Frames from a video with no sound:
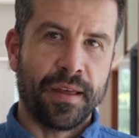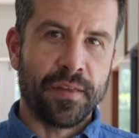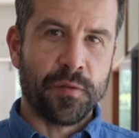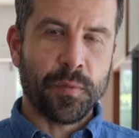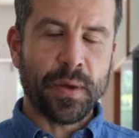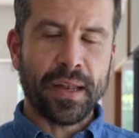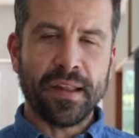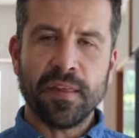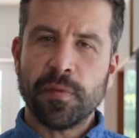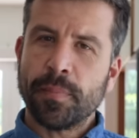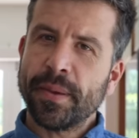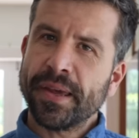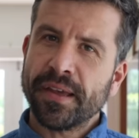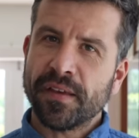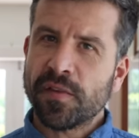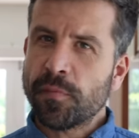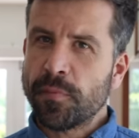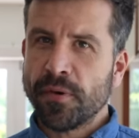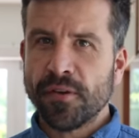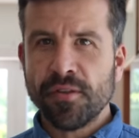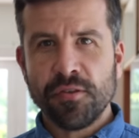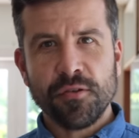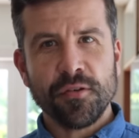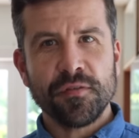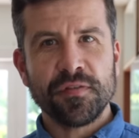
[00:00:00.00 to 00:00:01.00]
As well as being a
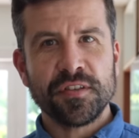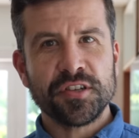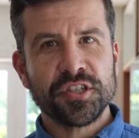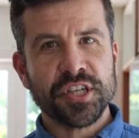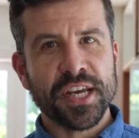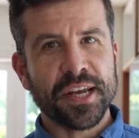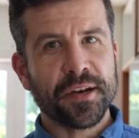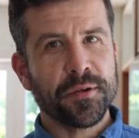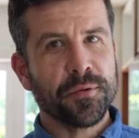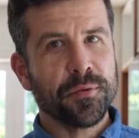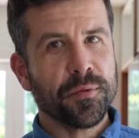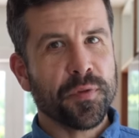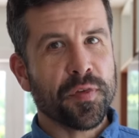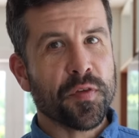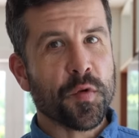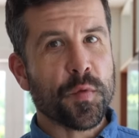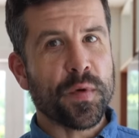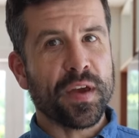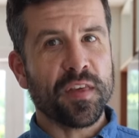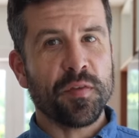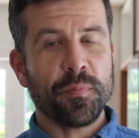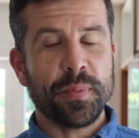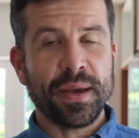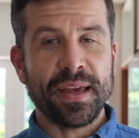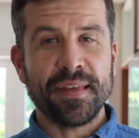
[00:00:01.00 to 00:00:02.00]
sponsor of the channel,
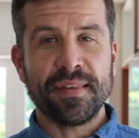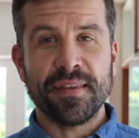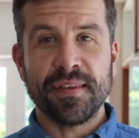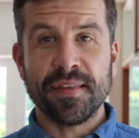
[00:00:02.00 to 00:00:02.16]
Squarespace